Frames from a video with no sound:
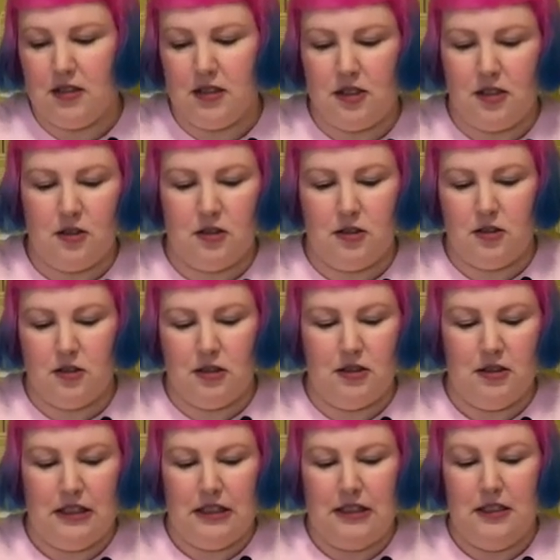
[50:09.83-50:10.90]
to
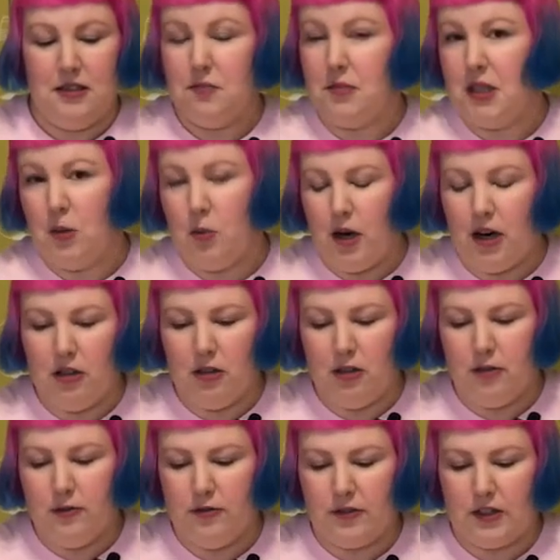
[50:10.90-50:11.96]
be aware of.